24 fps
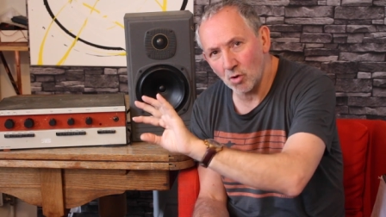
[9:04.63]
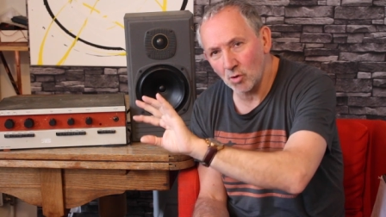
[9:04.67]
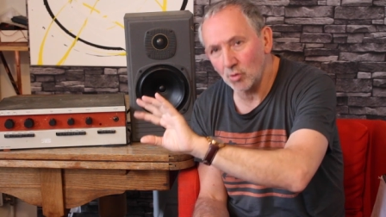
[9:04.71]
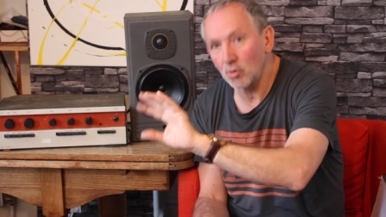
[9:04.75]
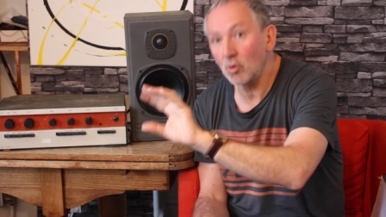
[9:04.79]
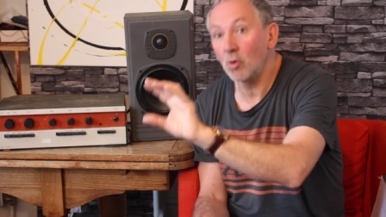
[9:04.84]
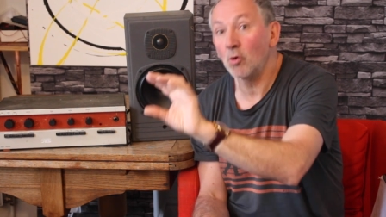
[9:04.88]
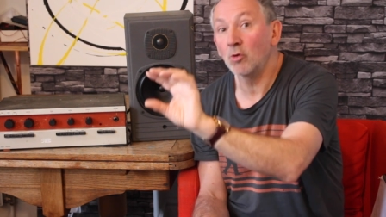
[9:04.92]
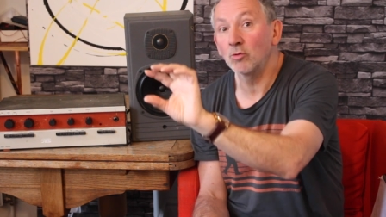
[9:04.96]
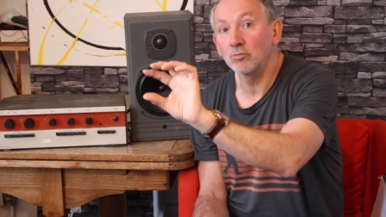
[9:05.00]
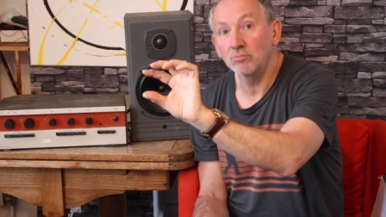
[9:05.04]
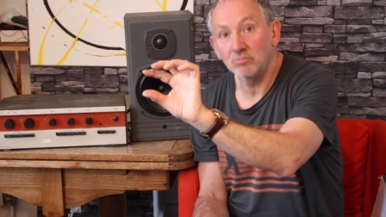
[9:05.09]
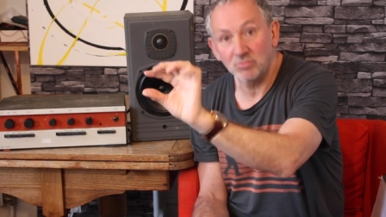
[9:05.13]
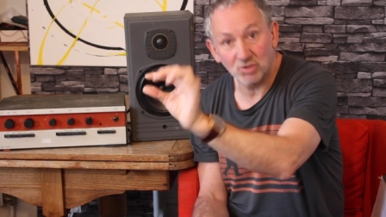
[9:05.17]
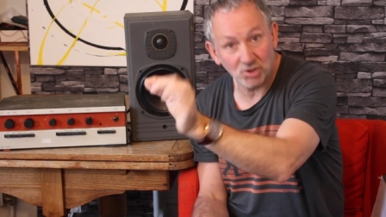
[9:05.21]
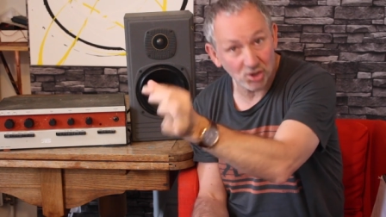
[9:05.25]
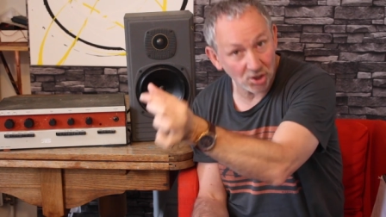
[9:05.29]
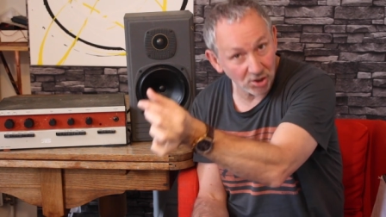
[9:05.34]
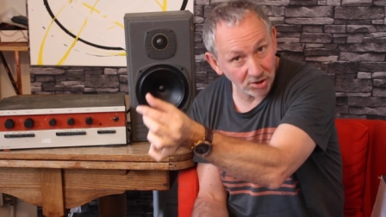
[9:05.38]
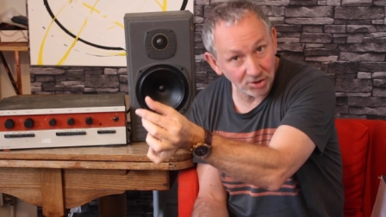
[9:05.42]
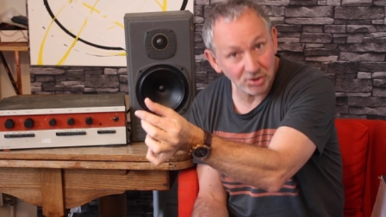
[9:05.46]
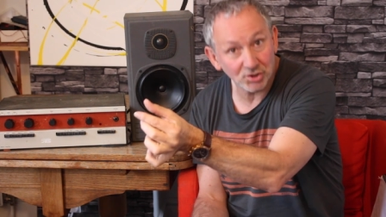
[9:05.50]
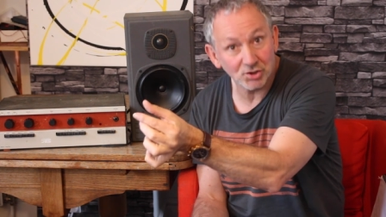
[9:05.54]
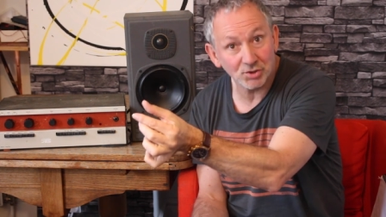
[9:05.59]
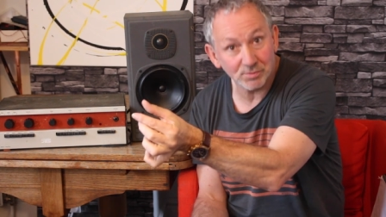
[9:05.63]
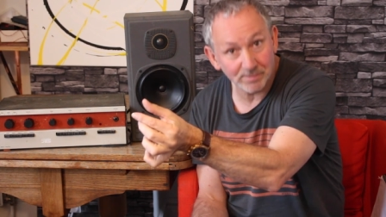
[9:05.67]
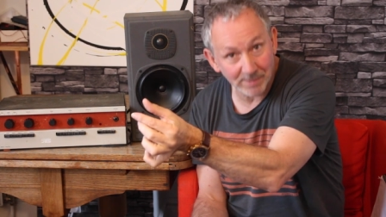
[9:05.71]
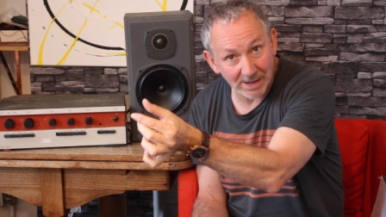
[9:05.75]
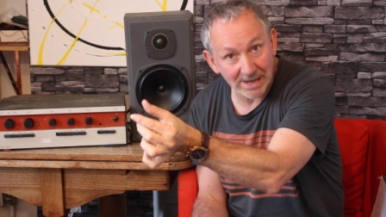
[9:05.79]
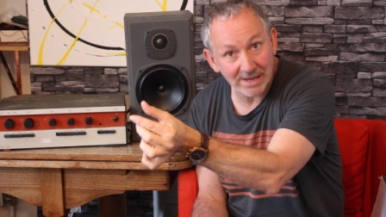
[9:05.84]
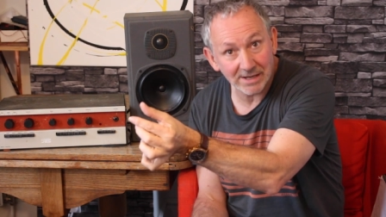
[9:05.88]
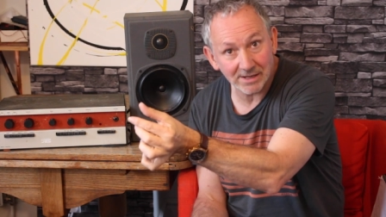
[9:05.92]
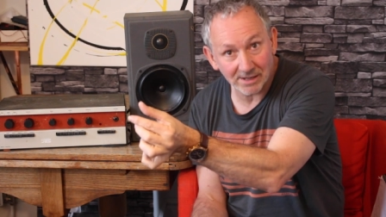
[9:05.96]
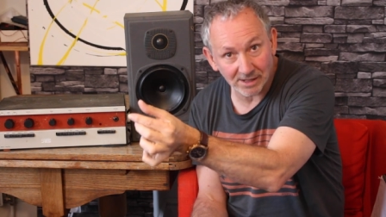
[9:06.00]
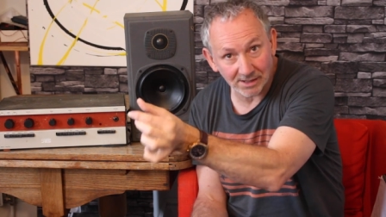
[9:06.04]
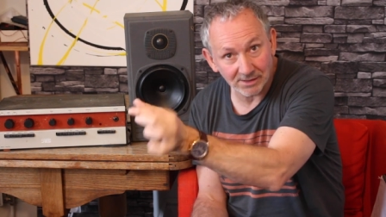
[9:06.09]
on or turn your
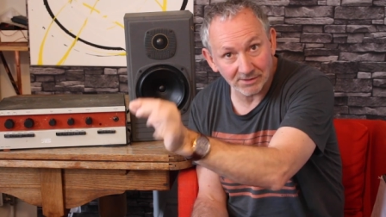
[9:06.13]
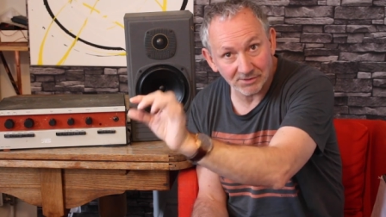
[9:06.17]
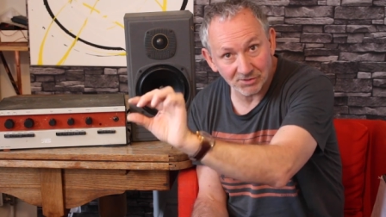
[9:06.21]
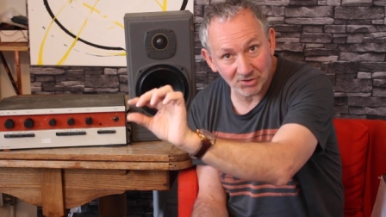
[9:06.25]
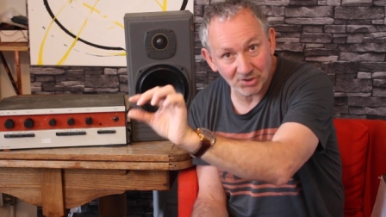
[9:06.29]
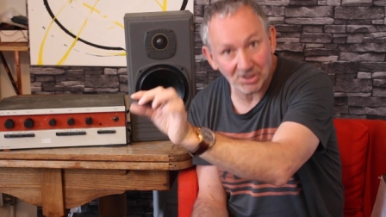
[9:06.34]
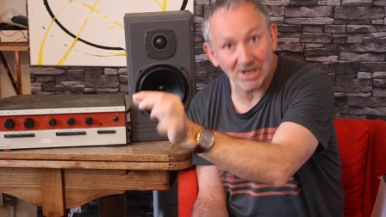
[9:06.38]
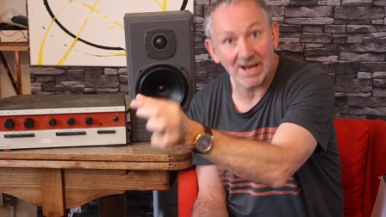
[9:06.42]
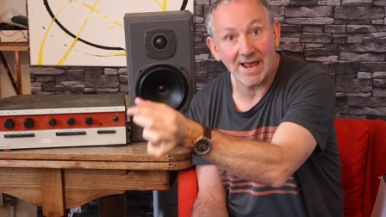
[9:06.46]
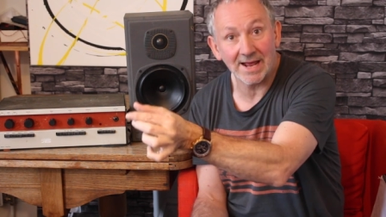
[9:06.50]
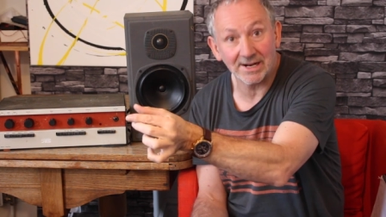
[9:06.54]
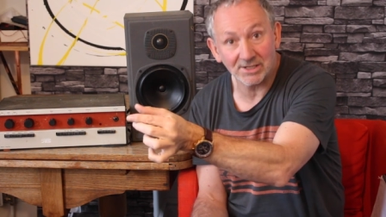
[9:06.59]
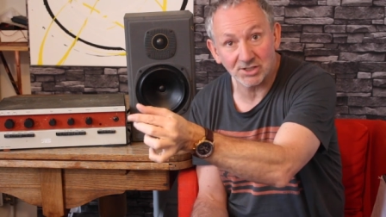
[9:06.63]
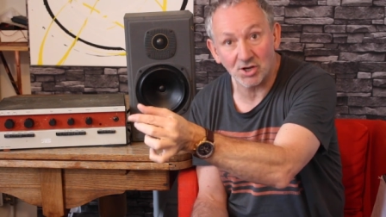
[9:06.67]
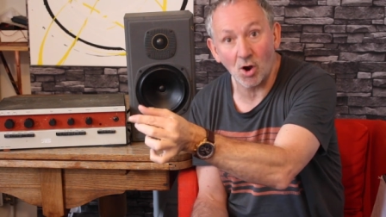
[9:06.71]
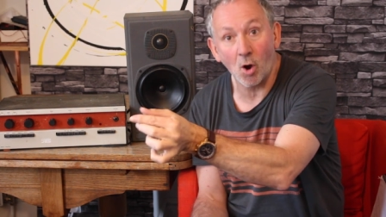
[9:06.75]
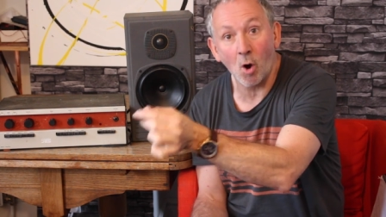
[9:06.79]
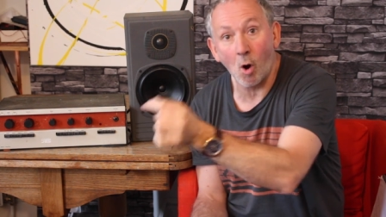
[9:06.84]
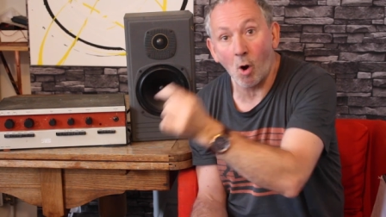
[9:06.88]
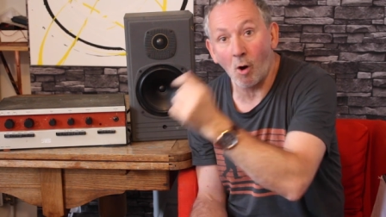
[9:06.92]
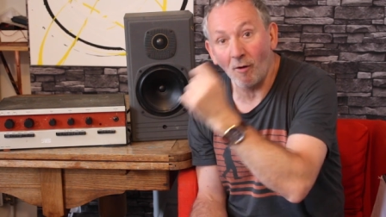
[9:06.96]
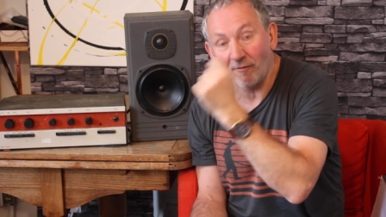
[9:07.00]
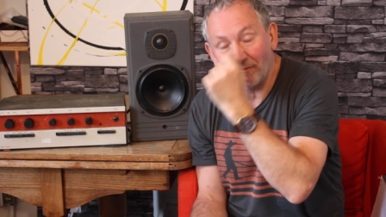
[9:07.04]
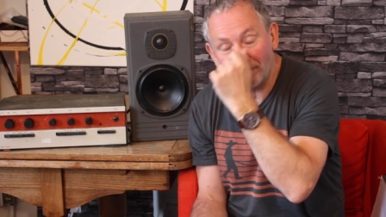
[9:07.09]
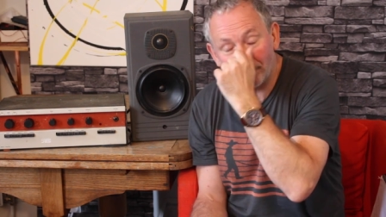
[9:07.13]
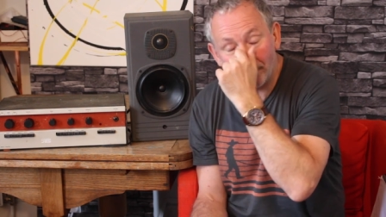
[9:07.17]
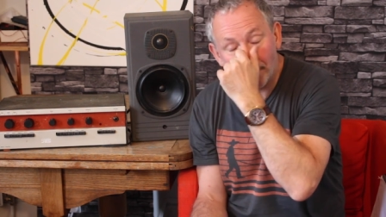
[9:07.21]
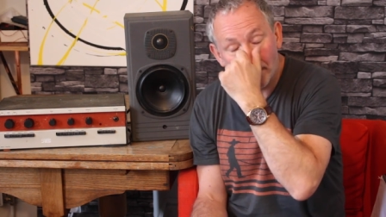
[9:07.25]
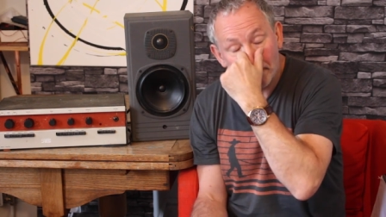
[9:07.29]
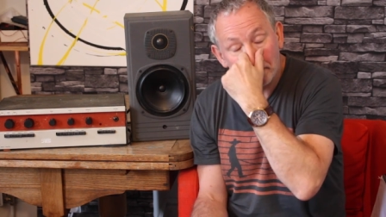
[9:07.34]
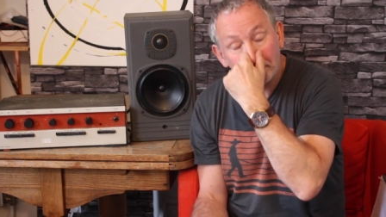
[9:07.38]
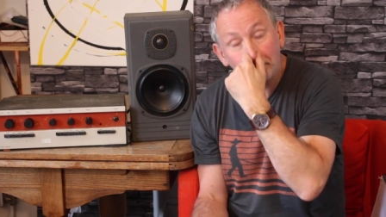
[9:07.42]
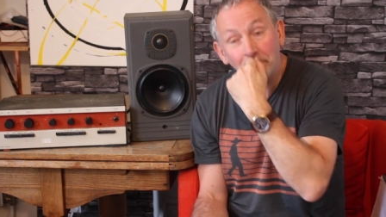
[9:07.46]
speaker selector off.